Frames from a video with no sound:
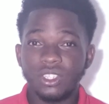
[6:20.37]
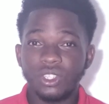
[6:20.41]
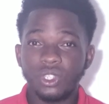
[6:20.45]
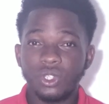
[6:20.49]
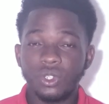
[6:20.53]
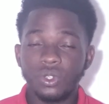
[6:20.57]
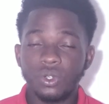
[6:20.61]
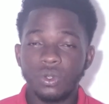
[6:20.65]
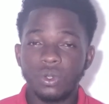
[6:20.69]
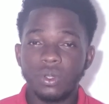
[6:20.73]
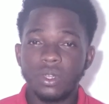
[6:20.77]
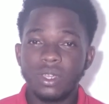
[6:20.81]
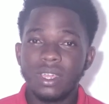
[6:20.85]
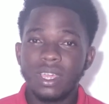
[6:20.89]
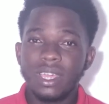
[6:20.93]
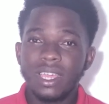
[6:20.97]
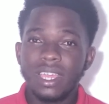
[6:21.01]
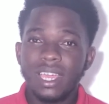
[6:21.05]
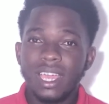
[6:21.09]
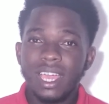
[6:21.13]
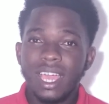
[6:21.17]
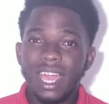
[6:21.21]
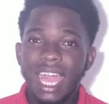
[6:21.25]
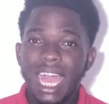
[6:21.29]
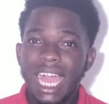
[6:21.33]
And so
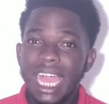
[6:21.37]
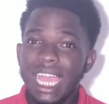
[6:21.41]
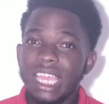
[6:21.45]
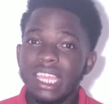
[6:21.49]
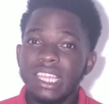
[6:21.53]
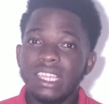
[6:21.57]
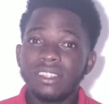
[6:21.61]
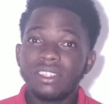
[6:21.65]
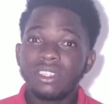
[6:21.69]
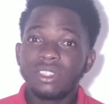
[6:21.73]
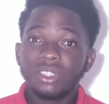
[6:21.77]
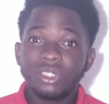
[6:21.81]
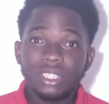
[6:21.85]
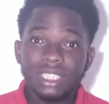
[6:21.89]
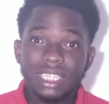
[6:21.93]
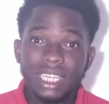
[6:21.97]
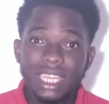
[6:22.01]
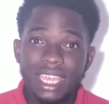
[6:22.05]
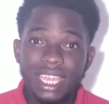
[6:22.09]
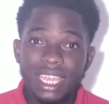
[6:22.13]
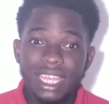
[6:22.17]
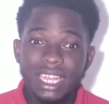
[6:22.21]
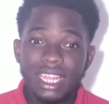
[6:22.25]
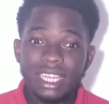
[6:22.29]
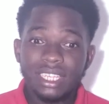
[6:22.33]
I
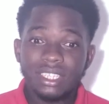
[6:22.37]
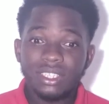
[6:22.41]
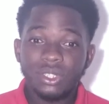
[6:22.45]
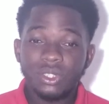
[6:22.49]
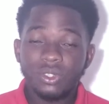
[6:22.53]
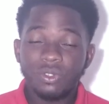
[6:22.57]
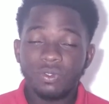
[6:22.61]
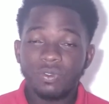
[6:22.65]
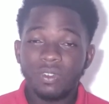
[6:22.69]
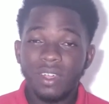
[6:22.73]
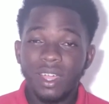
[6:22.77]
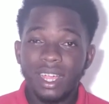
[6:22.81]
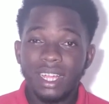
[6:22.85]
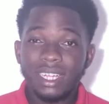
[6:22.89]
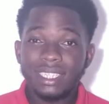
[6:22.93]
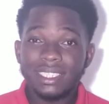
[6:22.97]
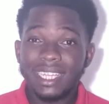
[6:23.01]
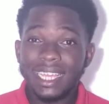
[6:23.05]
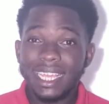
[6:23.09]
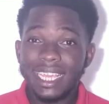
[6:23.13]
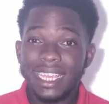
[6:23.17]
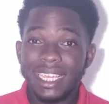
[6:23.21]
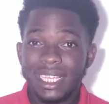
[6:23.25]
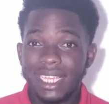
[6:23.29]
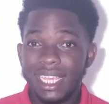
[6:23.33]
stayed as far
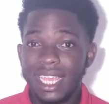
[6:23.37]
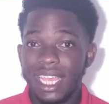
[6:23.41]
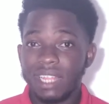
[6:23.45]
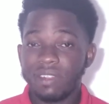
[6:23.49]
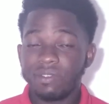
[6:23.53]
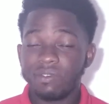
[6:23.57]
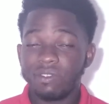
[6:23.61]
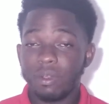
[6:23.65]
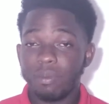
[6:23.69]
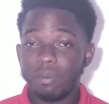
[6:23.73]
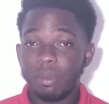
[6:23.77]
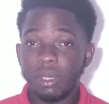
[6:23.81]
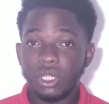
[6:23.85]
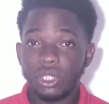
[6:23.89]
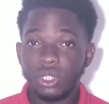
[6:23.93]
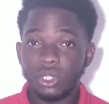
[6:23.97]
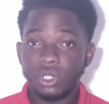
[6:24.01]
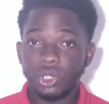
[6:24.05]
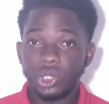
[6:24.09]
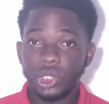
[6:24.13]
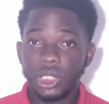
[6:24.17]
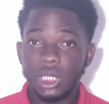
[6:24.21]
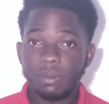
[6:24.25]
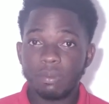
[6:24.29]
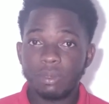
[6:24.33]
as I can from
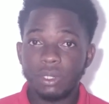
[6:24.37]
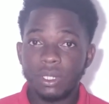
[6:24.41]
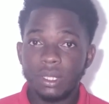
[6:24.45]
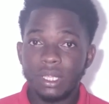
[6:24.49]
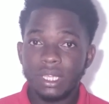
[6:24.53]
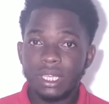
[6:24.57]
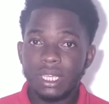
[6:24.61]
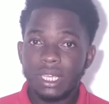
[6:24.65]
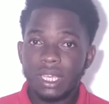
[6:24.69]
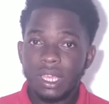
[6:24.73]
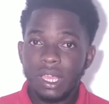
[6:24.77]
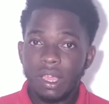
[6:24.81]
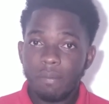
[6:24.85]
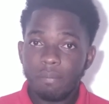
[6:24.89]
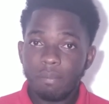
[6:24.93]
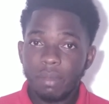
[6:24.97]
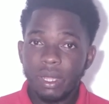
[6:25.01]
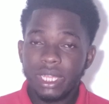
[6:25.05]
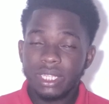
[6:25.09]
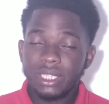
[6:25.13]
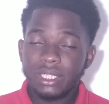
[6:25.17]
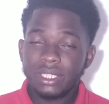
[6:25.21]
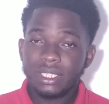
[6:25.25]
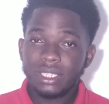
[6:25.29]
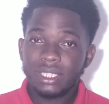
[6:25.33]
mission trips.
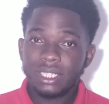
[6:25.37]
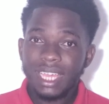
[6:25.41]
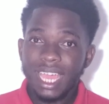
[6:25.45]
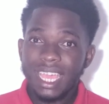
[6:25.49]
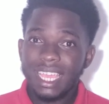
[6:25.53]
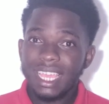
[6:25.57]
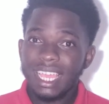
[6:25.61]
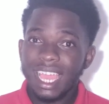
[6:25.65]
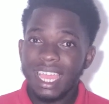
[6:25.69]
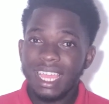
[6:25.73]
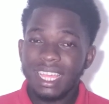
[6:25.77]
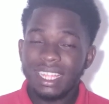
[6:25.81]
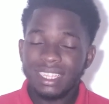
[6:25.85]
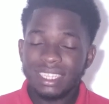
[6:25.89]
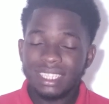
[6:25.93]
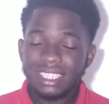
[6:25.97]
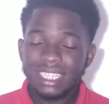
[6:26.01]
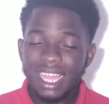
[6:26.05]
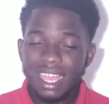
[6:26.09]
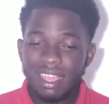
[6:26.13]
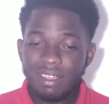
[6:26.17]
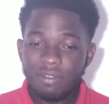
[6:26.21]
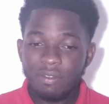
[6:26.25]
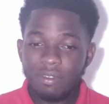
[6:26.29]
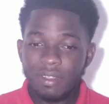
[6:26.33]
But I, I
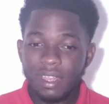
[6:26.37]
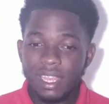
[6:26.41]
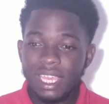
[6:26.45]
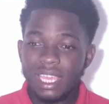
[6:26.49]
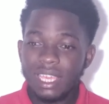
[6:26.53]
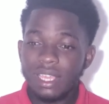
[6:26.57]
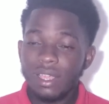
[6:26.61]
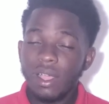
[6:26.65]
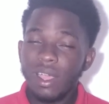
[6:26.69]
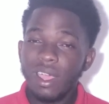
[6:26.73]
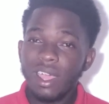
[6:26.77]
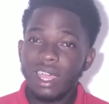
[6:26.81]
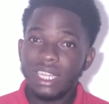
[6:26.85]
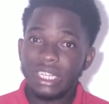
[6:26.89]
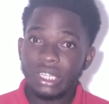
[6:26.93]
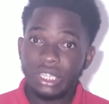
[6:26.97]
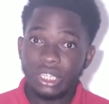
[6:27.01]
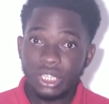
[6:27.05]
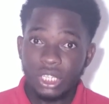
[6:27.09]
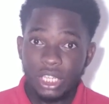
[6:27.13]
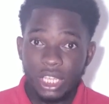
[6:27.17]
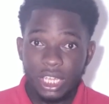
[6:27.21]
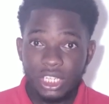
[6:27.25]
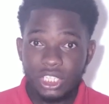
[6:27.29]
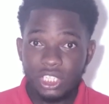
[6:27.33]
thankfully
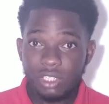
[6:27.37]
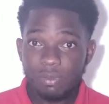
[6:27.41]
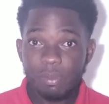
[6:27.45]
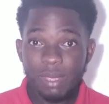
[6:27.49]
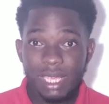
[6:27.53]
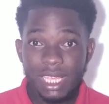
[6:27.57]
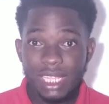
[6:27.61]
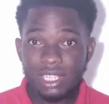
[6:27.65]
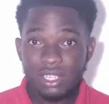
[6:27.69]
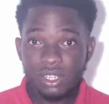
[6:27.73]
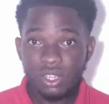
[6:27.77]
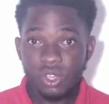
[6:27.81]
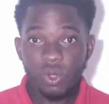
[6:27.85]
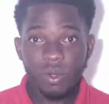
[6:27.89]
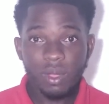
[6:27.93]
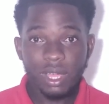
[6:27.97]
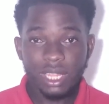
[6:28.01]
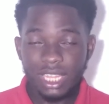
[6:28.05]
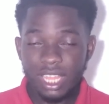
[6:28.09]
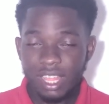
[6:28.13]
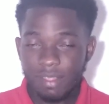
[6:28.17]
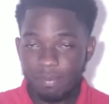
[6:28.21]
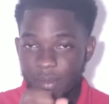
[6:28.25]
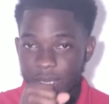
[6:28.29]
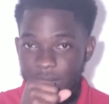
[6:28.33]
God nudged me to go
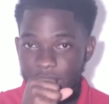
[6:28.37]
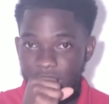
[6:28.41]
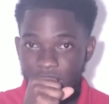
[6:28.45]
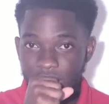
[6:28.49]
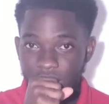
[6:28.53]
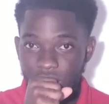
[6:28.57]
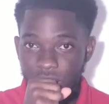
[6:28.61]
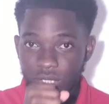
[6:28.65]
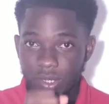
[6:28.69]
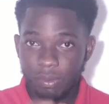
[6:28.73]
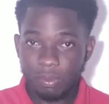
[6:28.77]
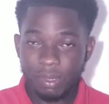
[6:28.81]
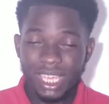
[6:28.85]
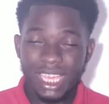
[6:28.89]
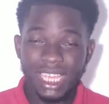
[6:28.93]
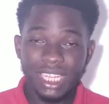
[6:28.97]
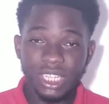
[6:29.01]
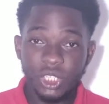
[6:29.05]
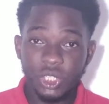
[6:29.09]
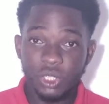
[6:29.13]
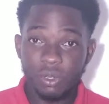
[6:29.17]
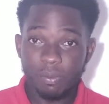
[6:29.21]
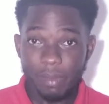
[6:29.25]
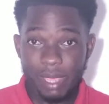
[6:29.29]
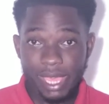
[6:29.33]
on that mission trip
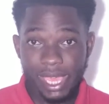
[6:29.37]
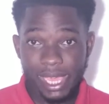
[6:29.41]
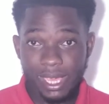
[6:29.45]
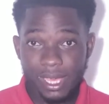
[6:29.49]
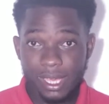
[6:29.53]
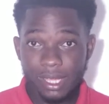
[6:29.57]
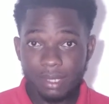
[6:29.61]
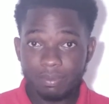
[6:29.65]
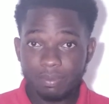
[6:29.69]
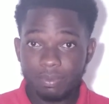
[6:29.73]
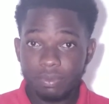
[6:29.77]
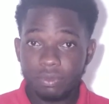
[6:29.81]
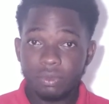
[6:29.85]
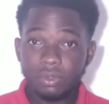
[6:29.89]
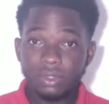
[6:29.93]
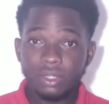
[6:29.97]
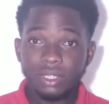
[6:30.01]
in Jamaica.